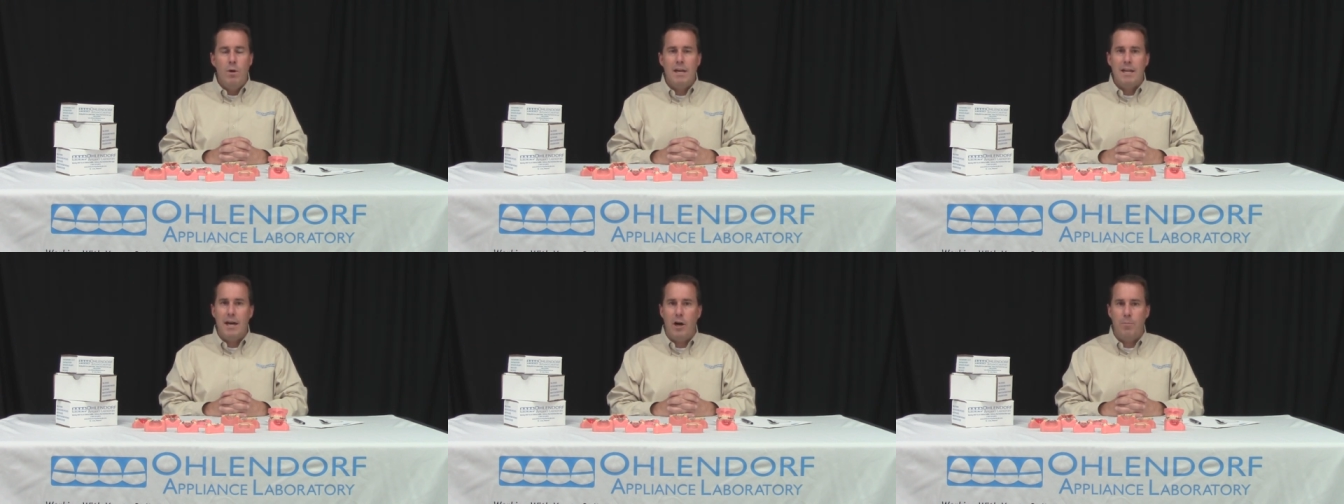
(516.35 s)

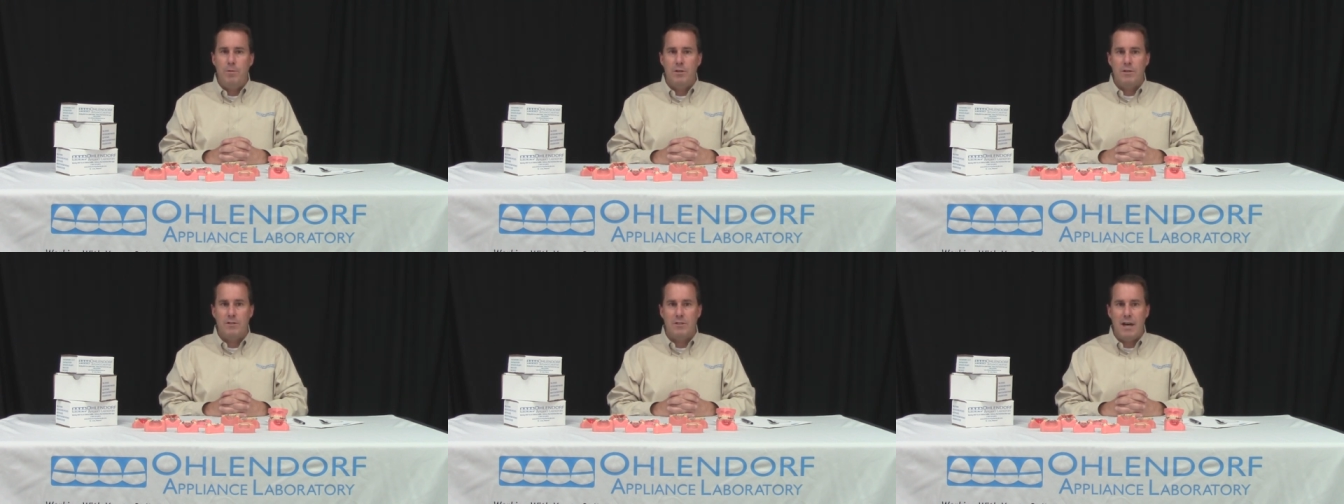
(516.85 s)
we can help
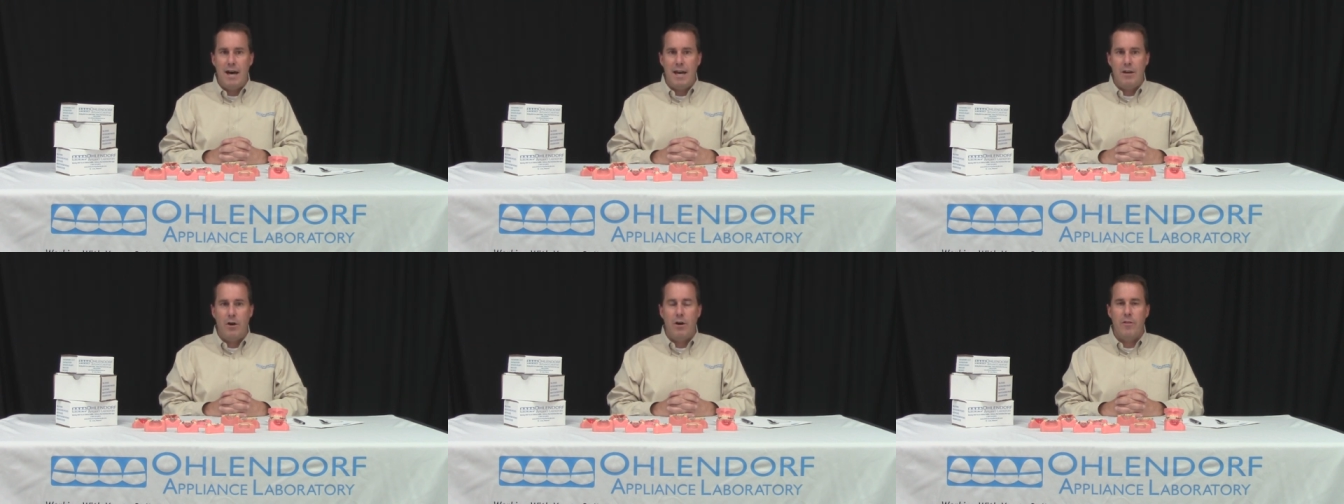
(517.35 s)
you
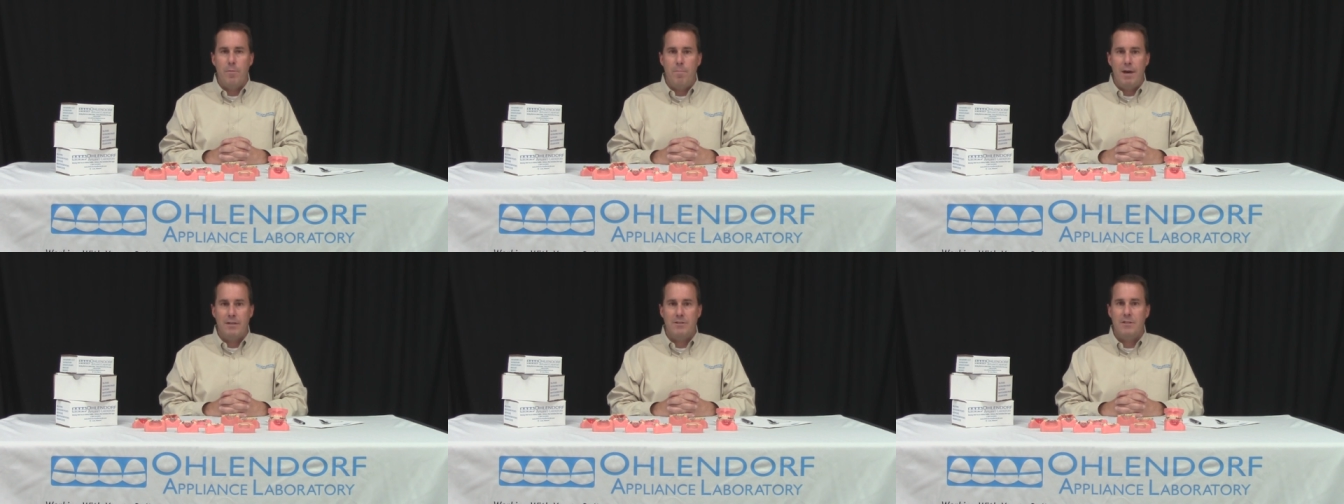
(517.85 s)
decide on the
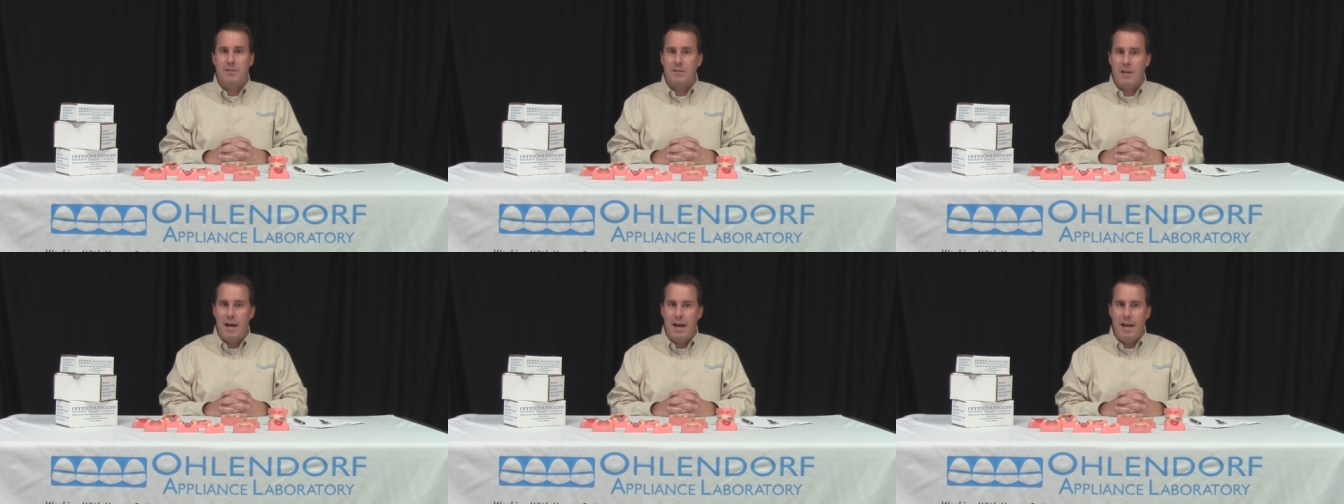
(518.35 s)
best
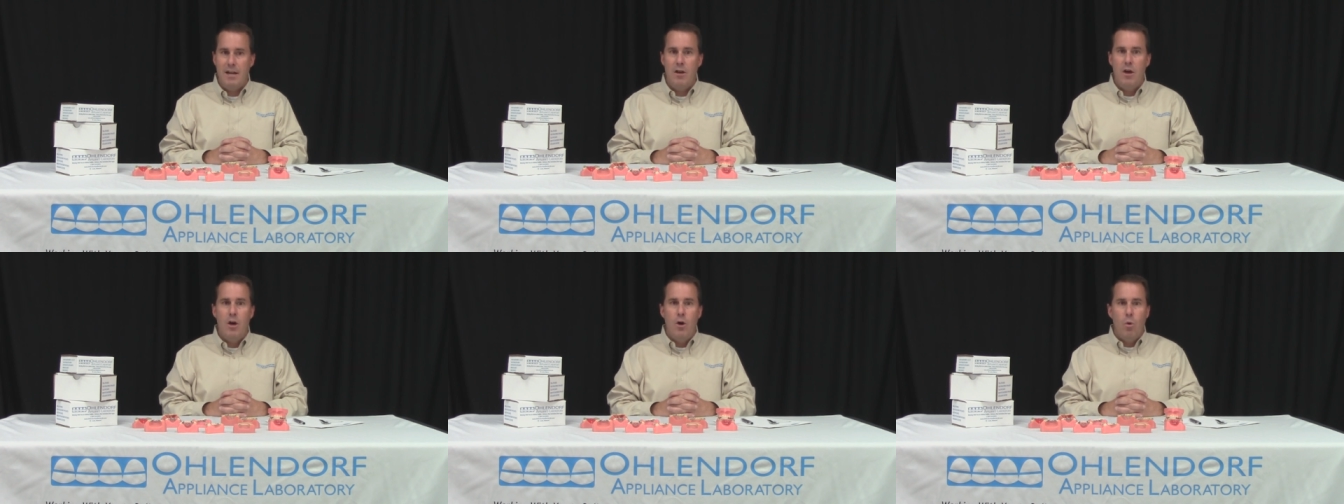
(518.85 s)
design